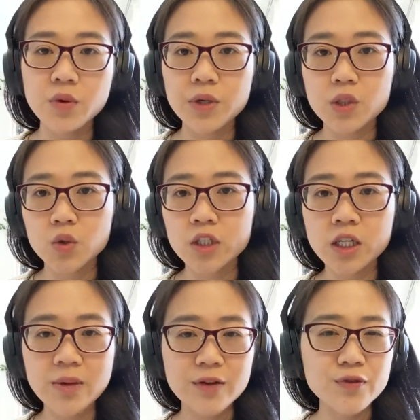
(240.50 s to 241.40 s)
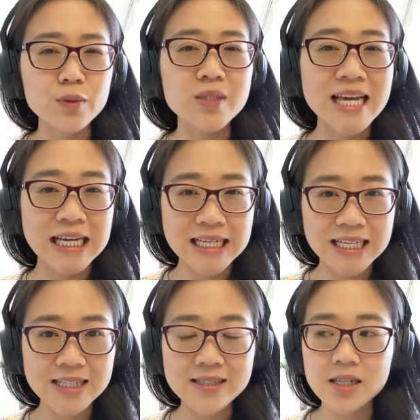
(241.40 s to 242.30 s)
when we're talking about film
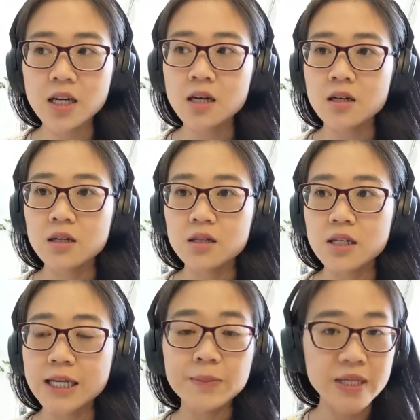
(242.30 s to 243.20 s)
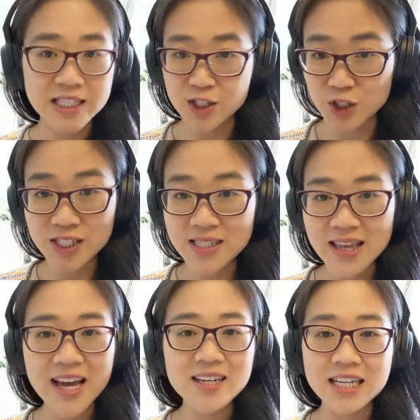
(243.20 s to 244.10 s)
techniques. It's just
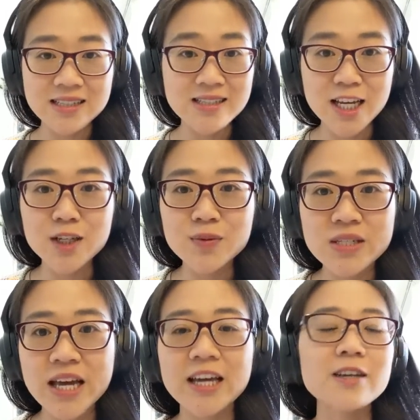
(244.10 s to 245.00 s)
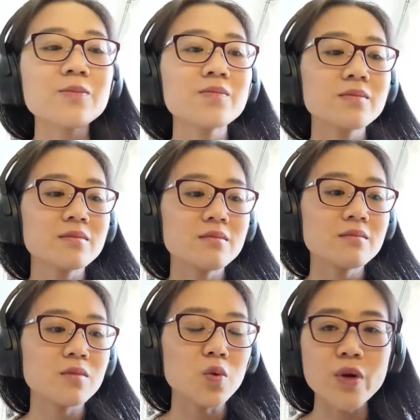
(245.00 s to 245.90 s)
that instead of saying
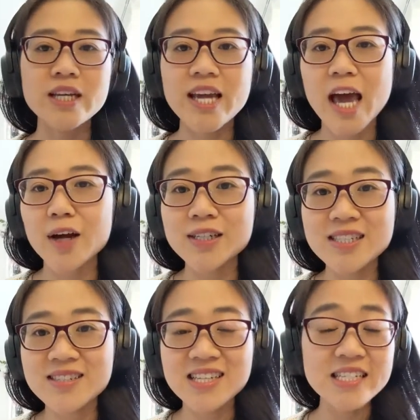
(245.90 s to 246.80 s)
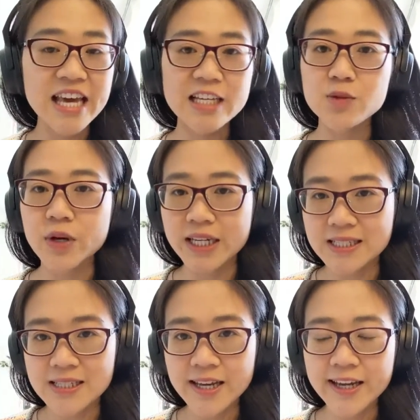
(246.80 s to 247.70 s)
when character says X, Y,
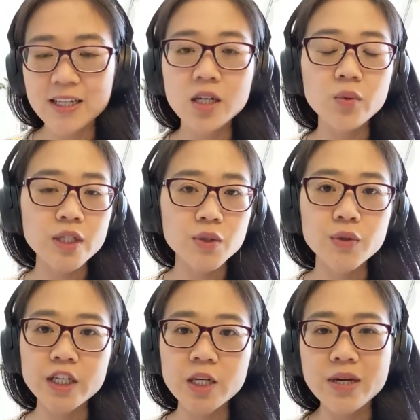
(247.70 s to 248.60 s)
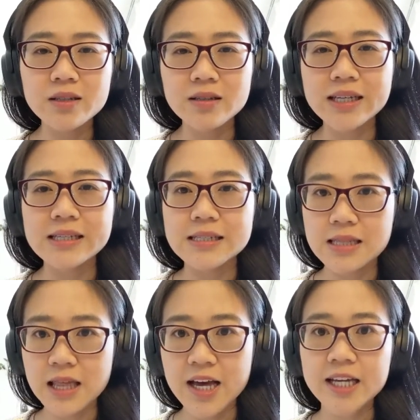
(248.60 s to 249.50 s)
and Z, we're talking about things
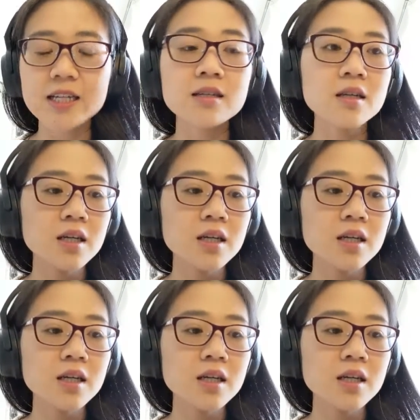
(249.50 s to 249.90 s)
like,